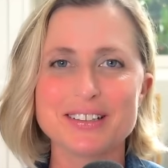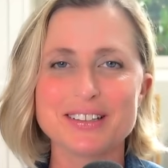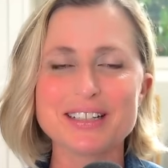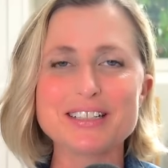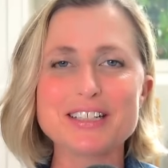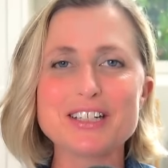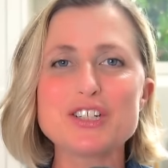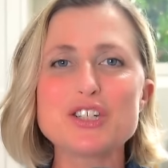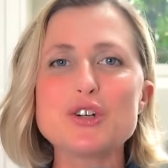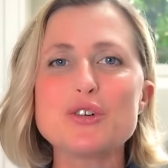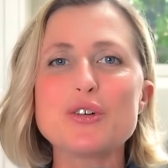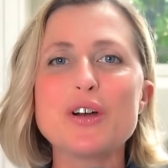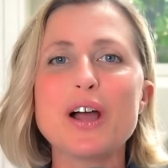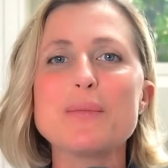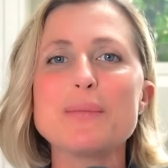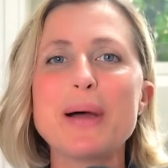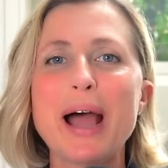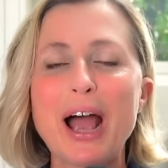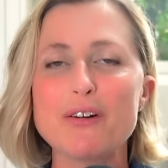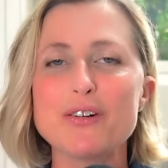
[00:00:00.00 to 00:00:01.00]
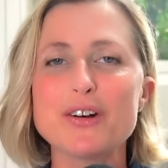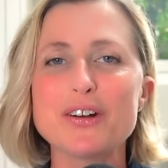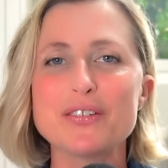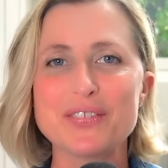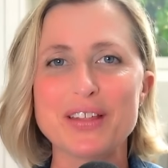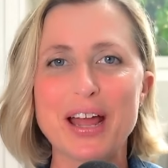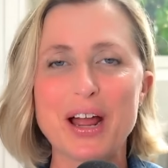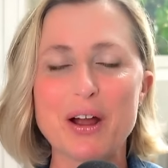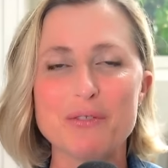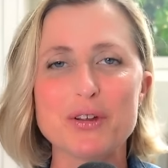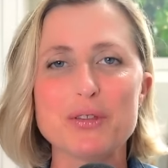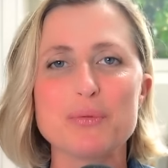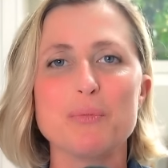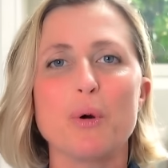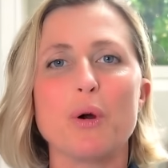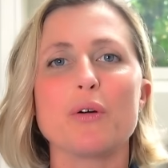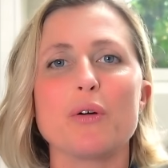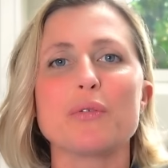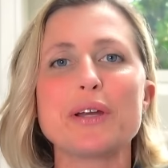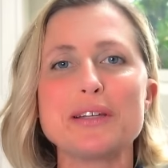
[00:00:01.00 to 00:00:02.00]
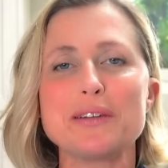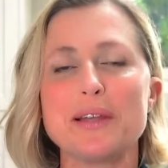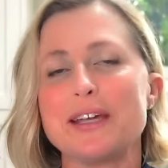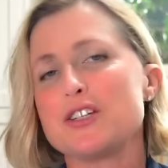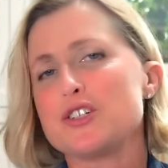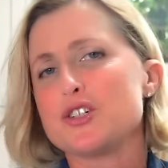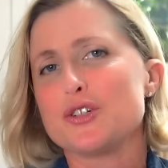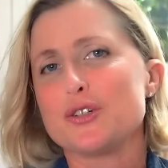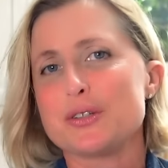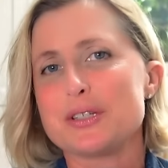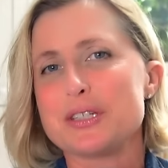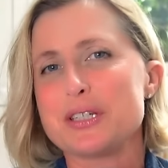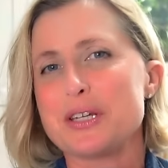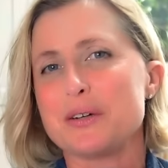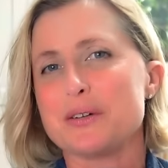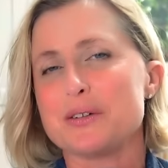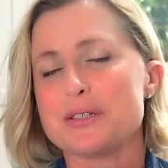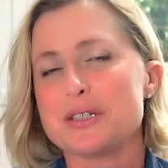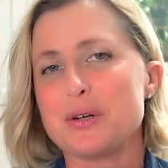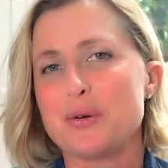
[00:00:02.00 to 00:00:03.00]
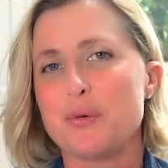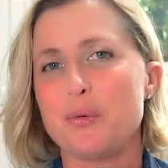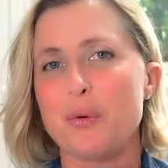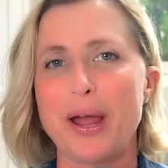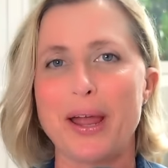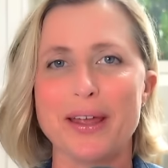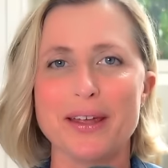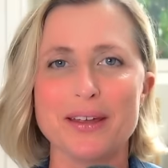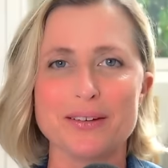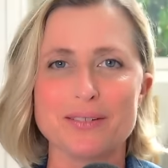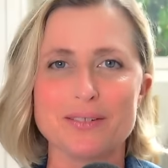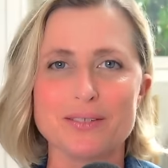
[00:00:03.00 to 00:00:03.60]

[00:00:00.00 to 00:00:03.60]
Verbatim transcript: Like, did you come out of that with more relational skills in a way?